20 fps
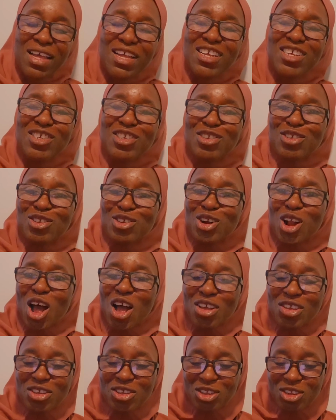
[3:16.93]

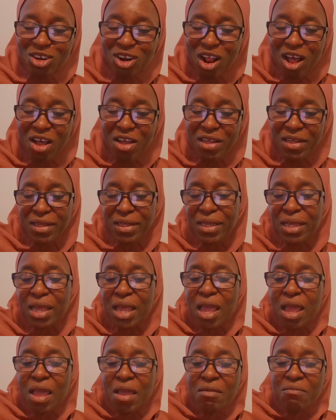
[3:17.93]
strong.
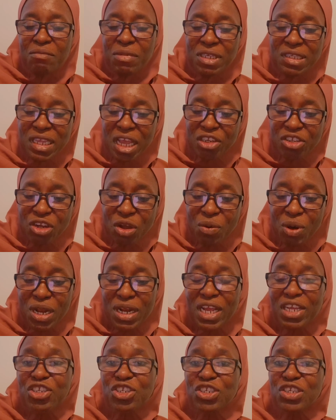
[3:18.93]
Mr.
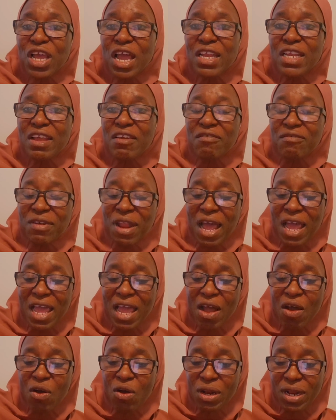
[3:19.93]
Sowore shared a
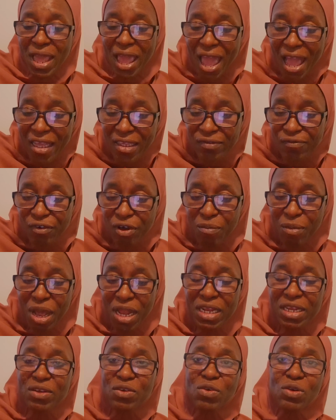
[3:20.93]
flyer on X,
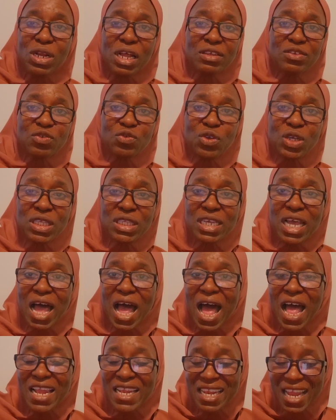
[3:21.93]
formerly known as Twitter,
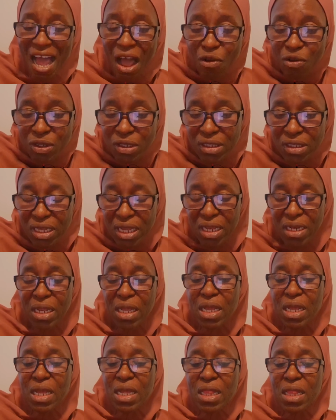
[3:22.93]
announcing
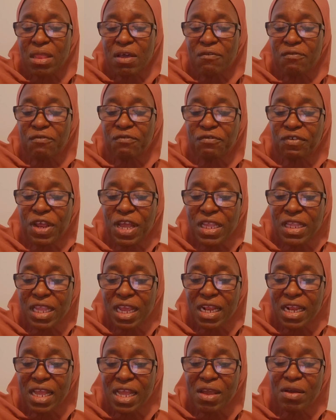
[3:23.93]
the Free
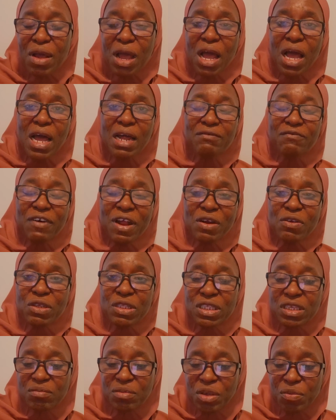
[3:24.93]
Dele
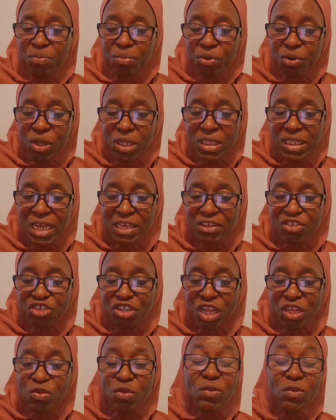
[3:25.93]
Farotimi protest
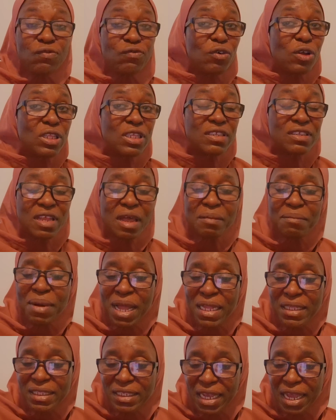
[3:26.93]
scheduled for
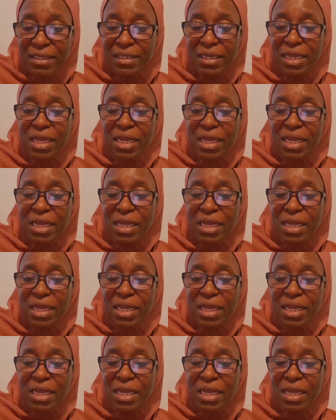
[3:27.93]
December 10.